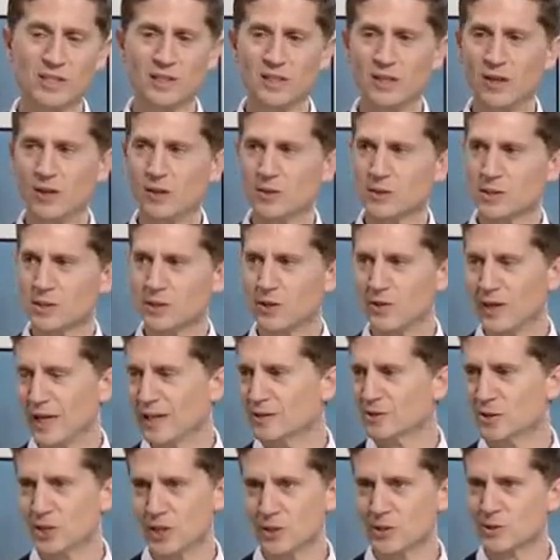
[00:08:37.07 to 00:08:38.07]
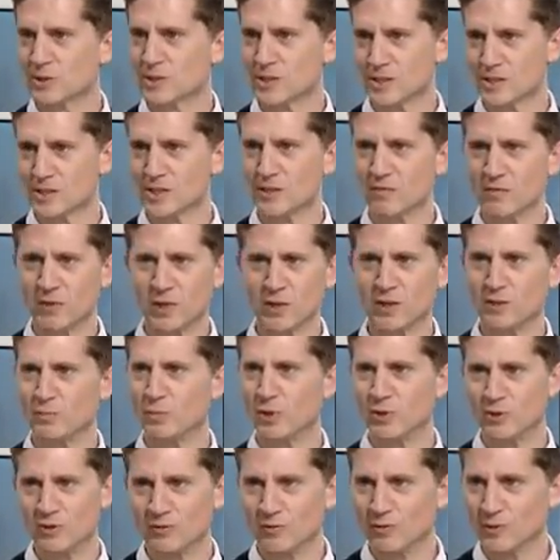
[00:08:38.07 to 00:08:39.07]
And also, Algiers is a very
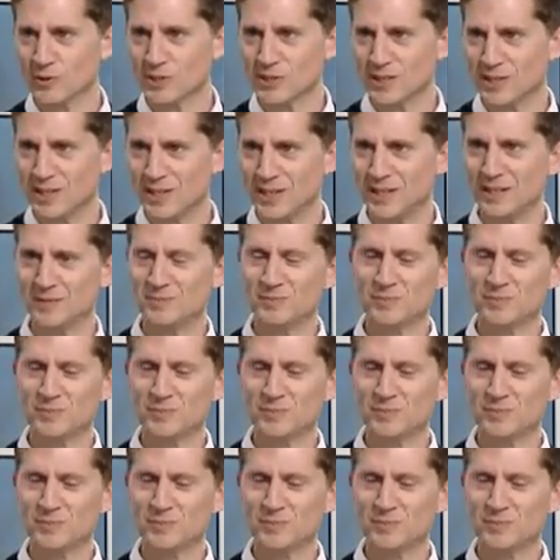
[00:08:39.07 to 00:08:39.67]
beautiful city.